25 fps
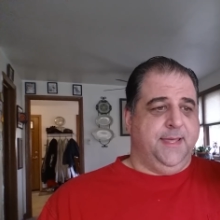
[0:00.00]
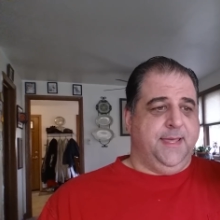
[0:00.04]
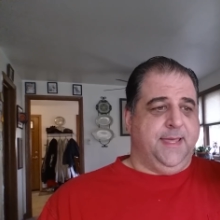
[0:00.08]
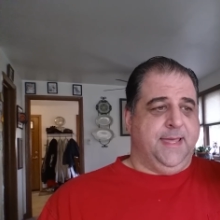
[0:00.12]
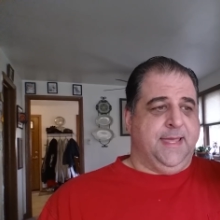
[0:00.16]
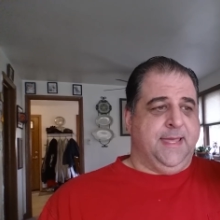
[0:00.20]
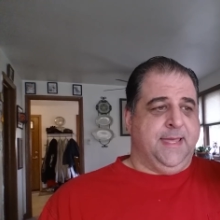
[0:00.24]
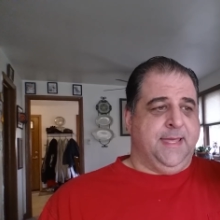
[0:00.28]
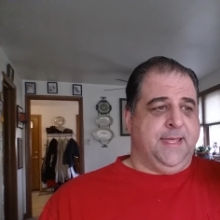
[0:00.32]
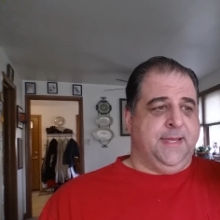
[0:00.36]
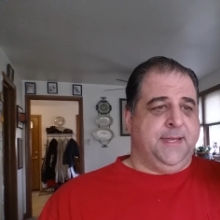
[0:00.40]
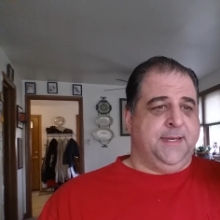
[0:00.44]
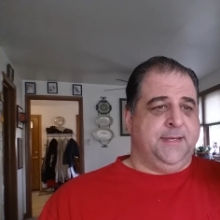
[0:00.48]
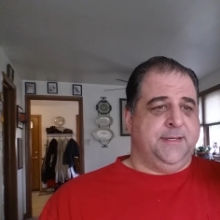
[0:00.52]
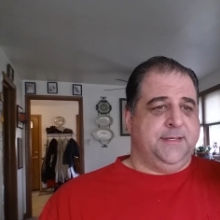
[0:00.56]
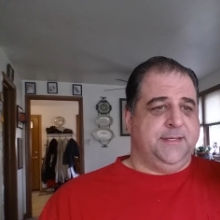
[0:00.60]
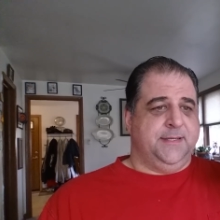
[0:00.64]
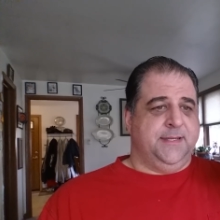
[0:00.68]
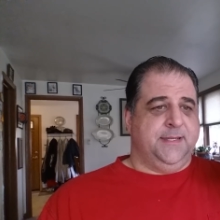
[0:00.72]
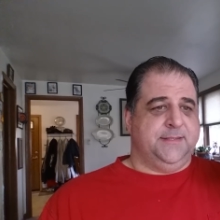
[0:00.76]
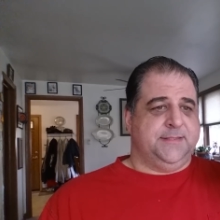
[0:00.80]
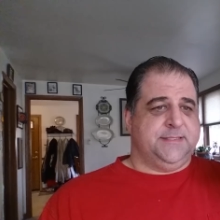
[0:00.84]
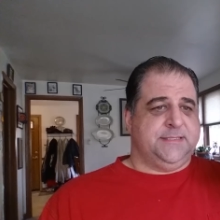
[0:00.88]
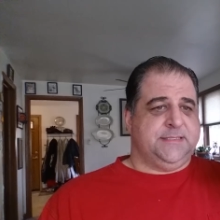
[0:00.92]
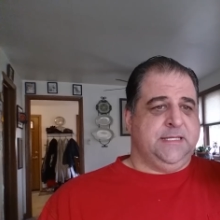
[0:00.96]
And
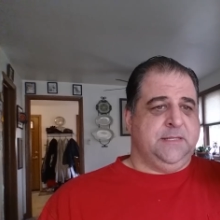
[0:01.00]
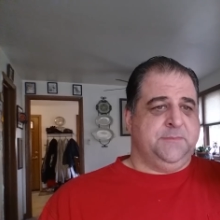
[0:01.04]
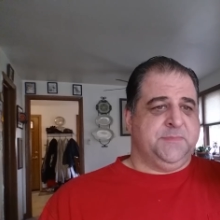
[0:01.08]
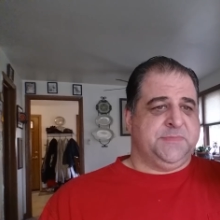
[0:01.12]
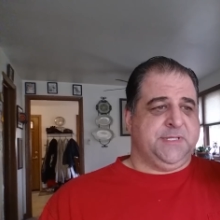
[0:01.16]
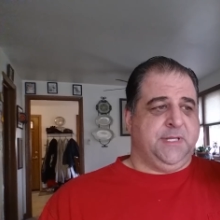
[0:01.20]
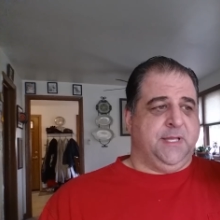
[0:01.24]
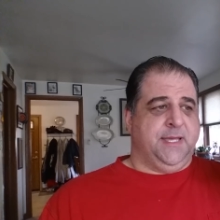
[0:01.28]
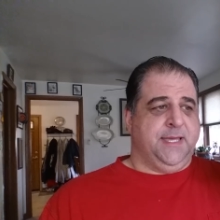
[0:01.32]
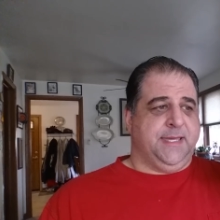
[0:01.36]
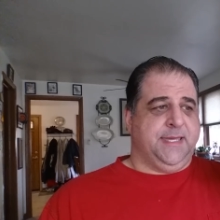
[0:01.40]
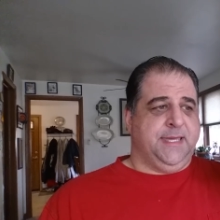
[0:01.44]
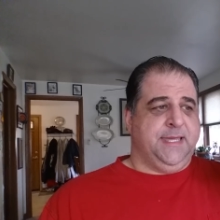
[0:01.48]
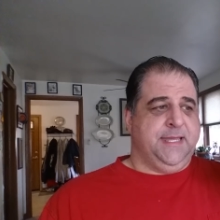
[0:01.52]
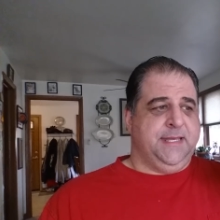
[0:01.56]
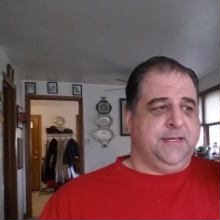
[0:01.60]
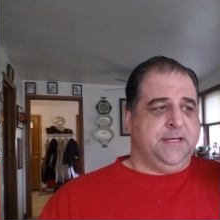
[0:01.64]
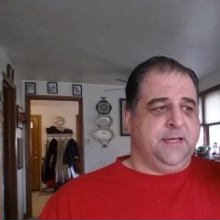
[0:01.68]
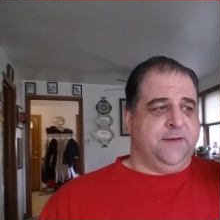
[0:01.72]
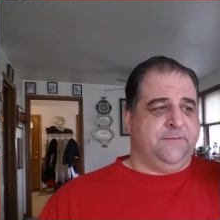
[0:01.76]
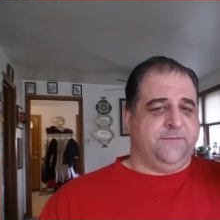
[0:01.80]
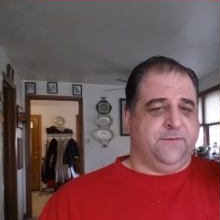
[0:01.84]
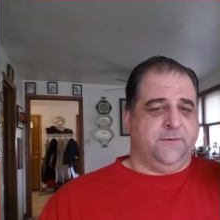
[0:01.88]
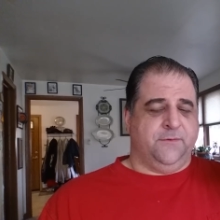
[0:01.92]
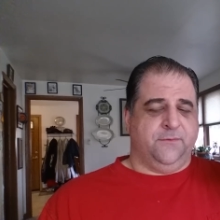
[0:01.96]
it seems like he
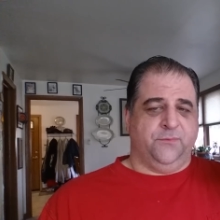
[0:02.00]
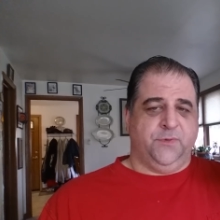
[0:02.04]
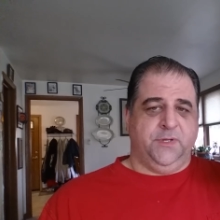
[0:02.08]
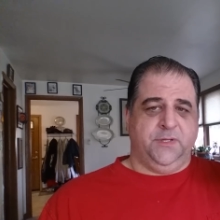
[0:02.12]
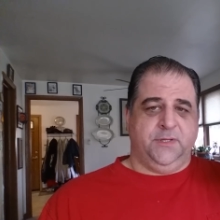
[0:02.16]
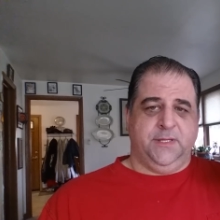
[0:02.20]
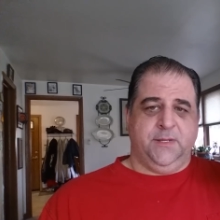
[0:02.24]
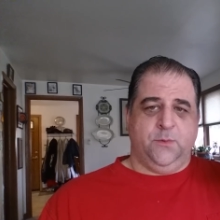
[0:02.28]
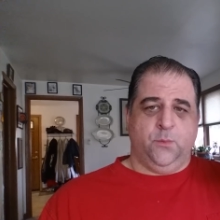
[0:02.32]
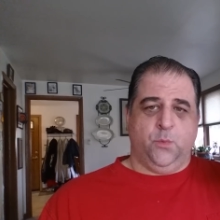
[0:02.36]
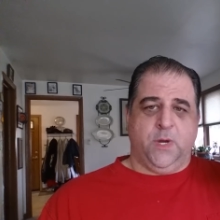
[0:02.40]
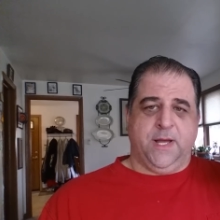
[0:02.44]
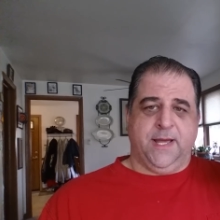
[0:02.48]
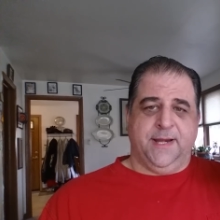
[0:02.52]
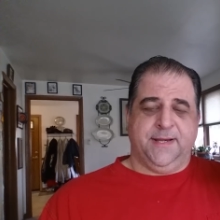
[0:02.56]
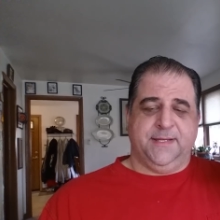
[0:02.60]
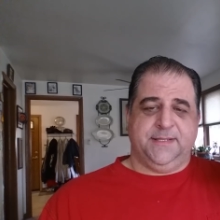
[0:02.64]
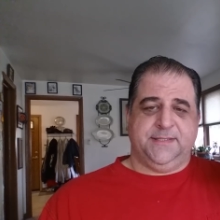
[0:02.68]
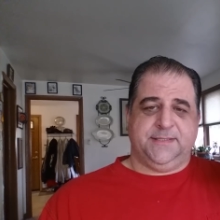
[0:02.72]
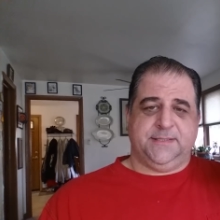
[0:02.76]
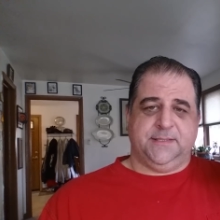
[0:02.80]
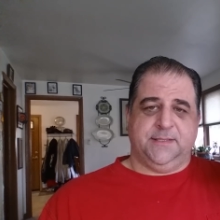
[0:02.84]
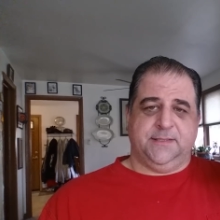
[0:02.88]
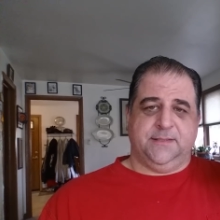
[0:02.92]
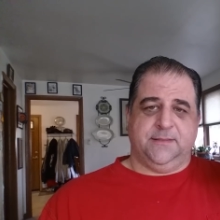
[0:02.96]
never really
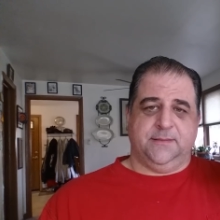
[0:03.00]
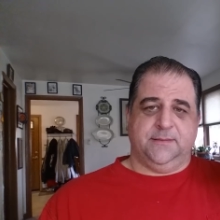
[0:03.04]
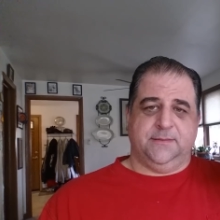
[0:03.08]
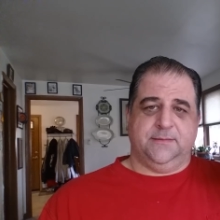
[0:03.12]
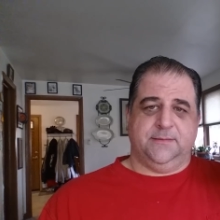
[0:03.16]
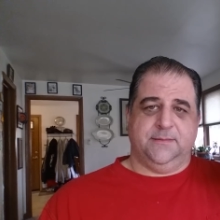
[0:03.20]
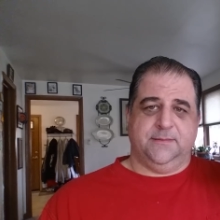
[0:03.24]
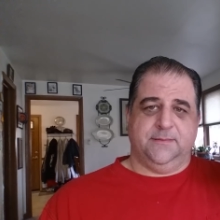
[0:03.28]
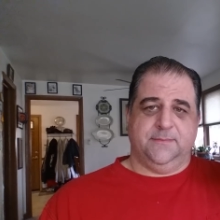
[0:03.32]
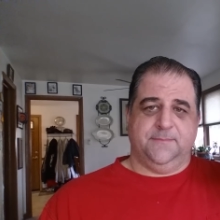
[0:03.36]
wanted to